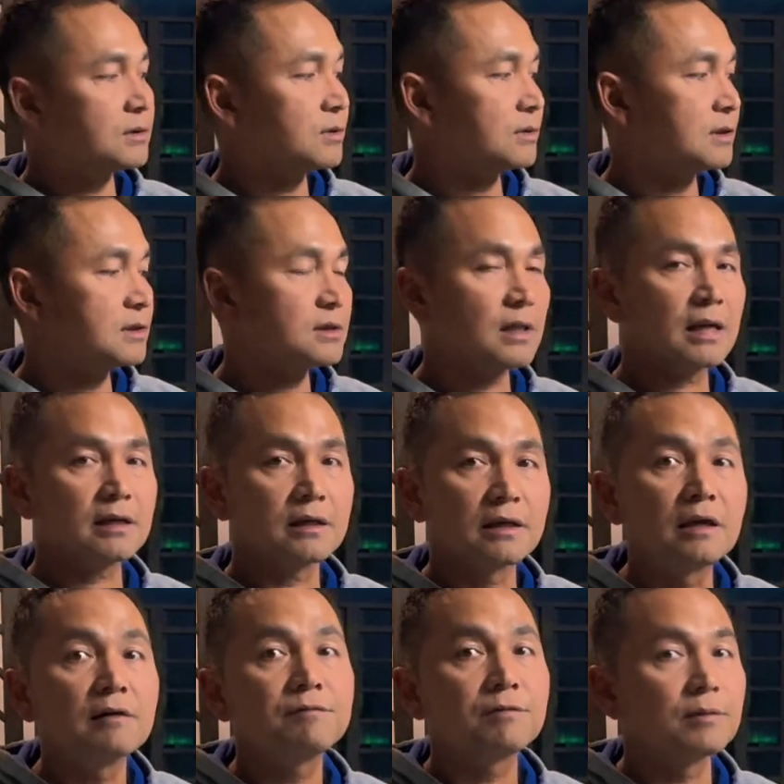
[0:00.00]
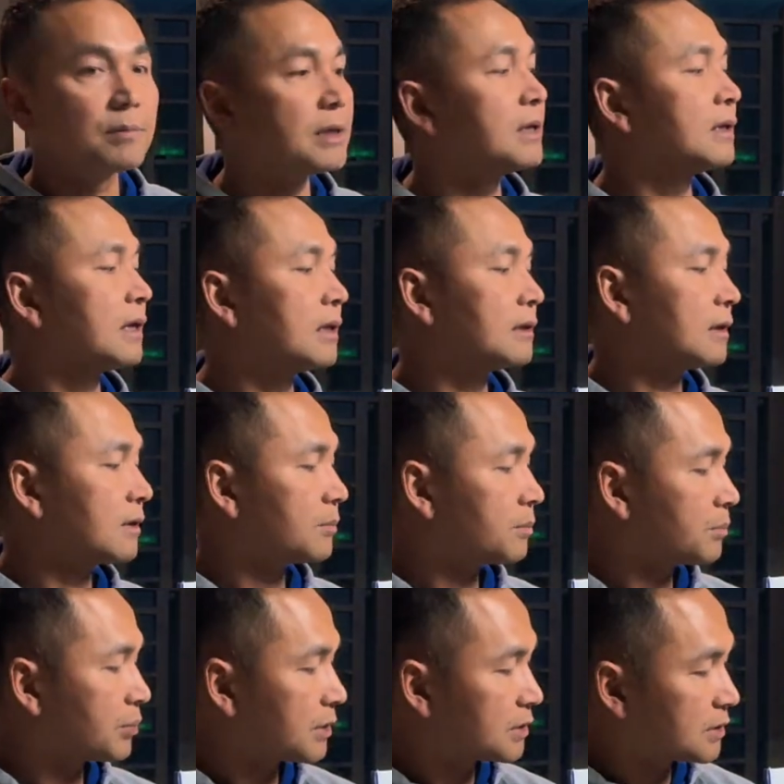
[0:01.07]
So this is like a gift for me, and I
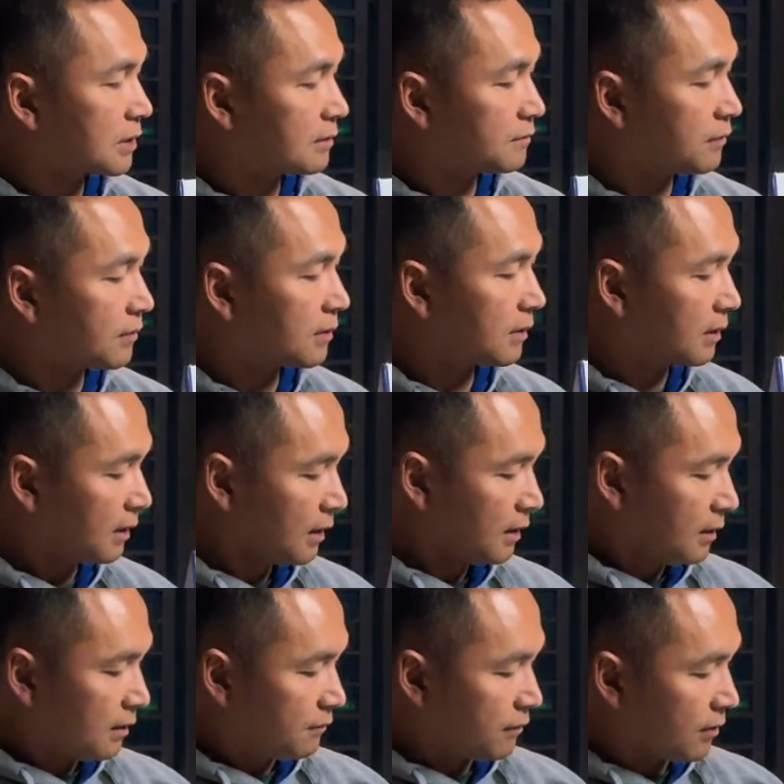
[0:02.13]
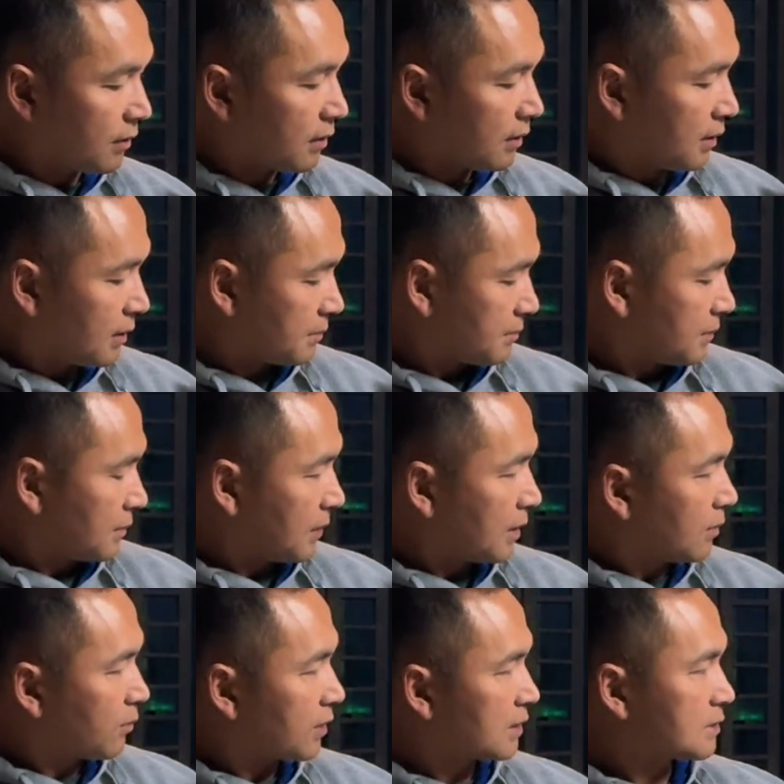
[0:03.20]
appreciate for
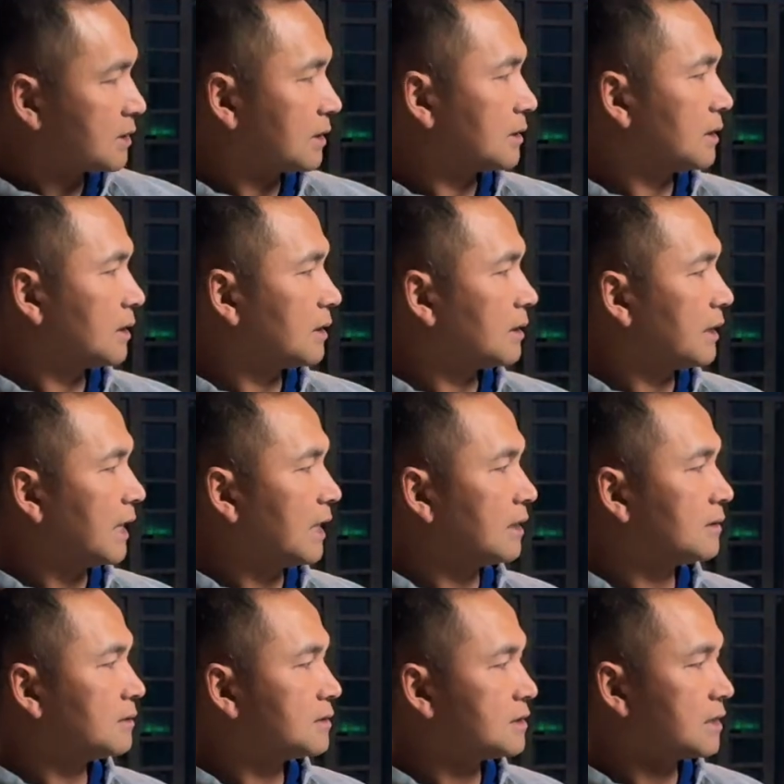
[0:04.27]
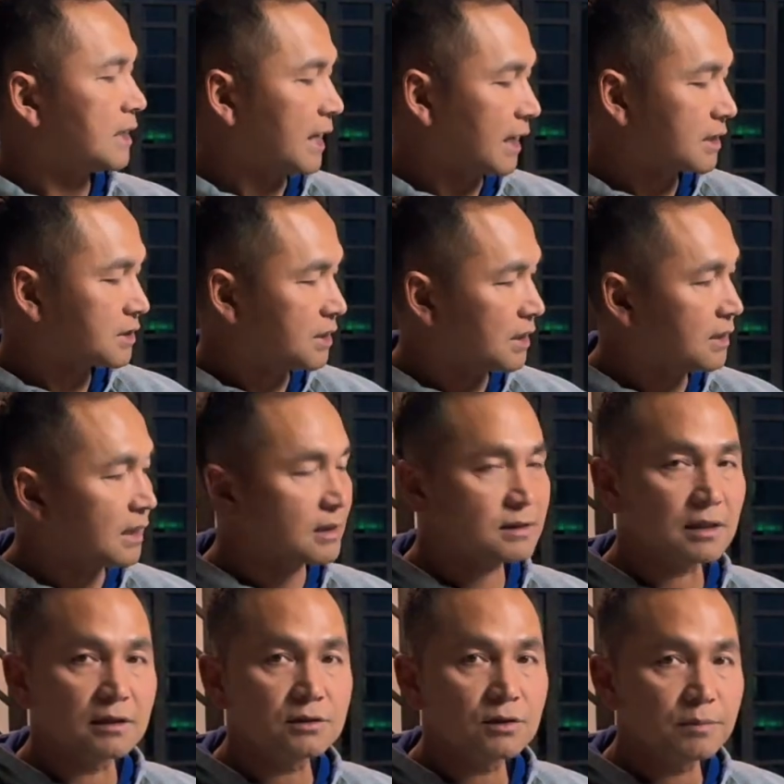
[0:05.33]
what is it, NZXT that
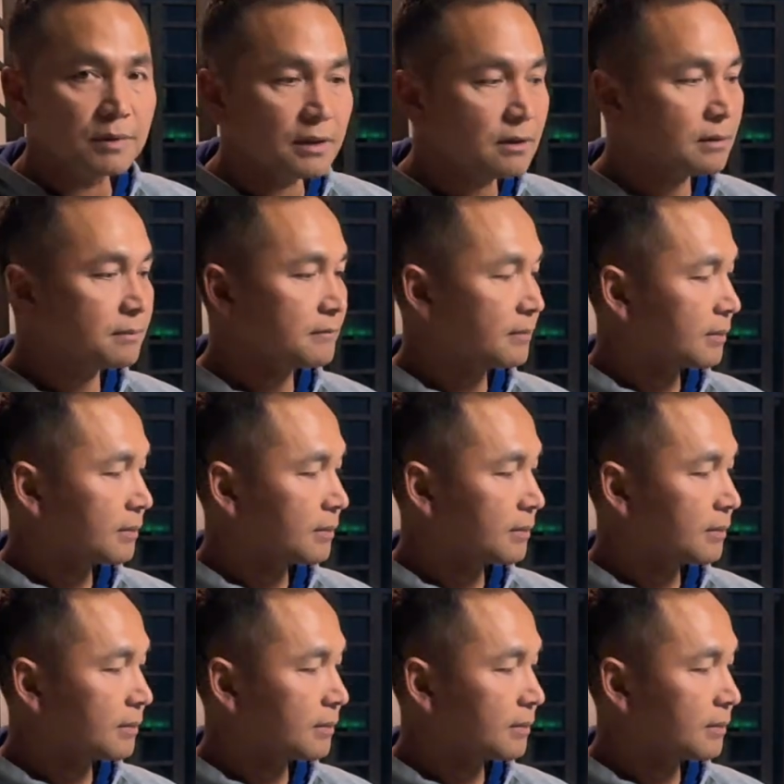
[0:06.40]
sent to me.